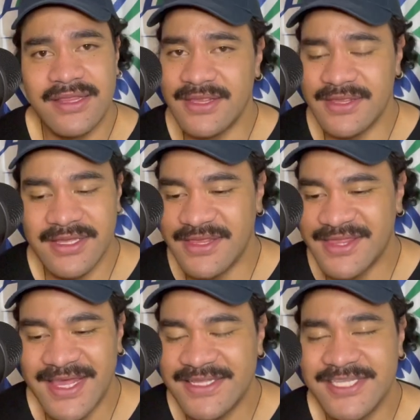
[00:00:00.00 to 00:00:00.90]

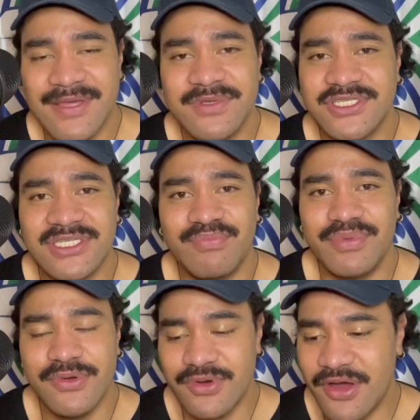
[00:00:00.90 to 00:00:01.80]
that team is just
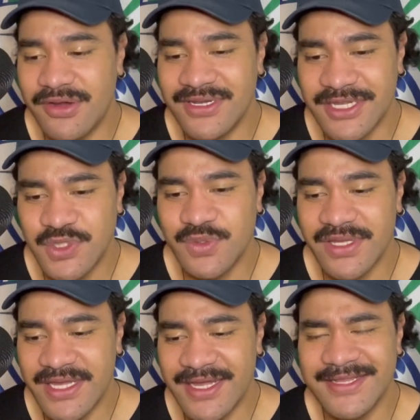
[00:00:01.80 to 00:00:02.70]
built on
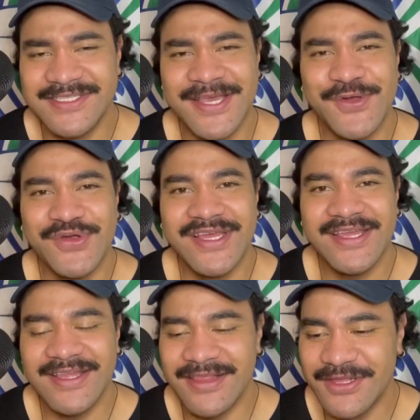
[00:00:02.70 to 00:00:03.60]
literally
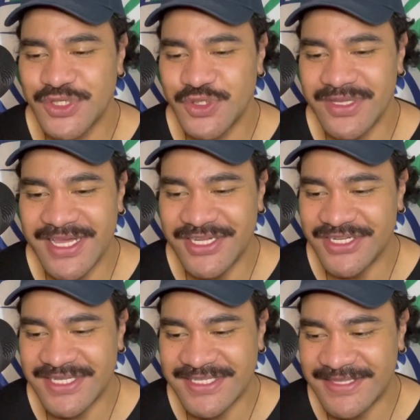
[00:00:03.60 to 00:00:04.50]
integrity, literally
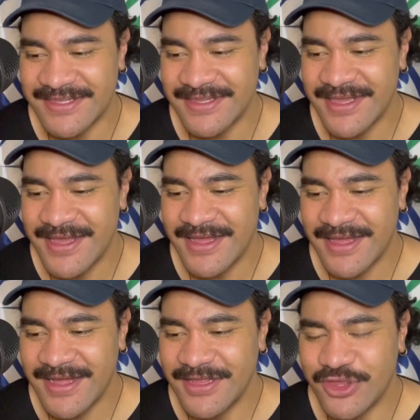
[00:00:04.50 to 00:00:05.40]
just
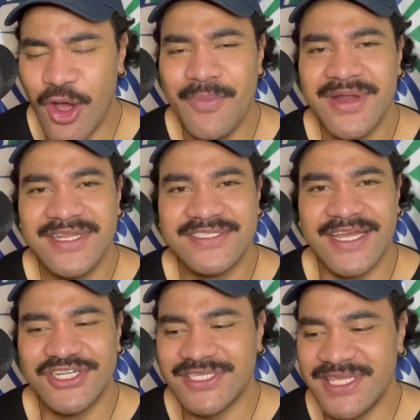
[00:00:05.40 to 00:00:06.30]
dominance,
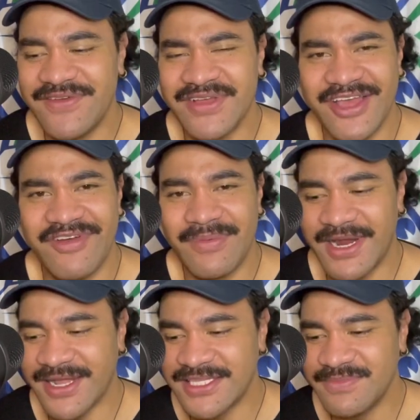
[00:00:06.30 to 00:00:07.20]
and just never give up.
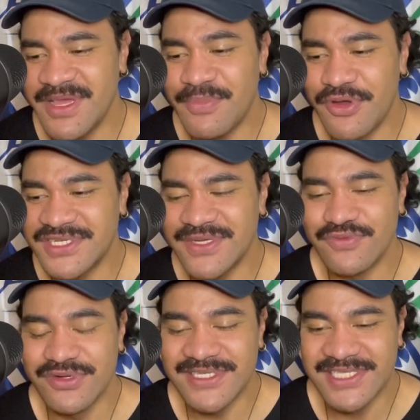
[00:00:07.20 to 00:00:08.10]
Like, to me personally,
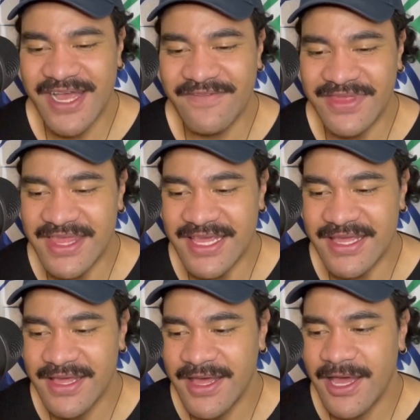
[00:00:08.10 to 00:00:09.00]
Roosters have
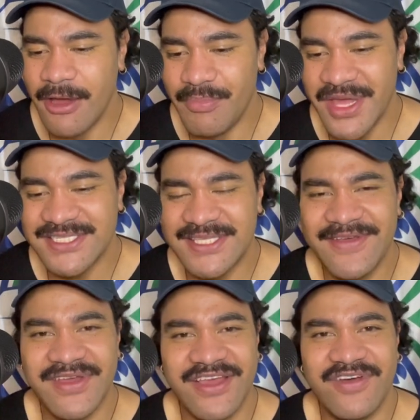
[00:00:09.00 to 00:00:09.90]
the best
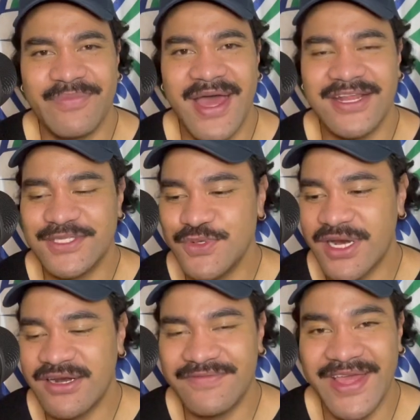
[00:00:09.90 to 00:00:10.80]
never give up
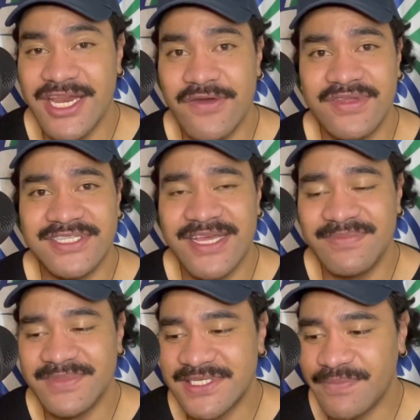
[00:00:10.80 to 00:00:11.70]
attitude out of any of the
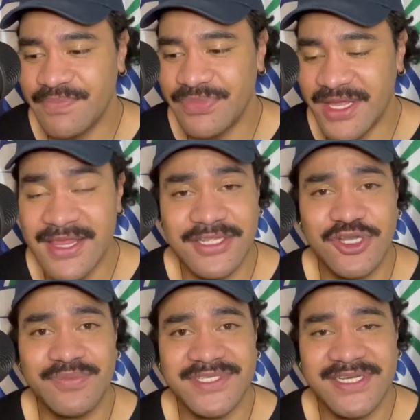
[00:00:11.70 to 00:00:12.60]
teams in the
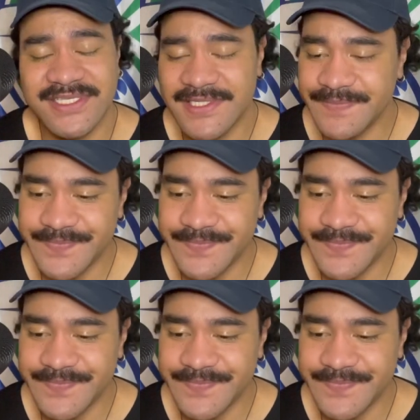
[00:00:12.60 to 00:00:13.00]
top 6,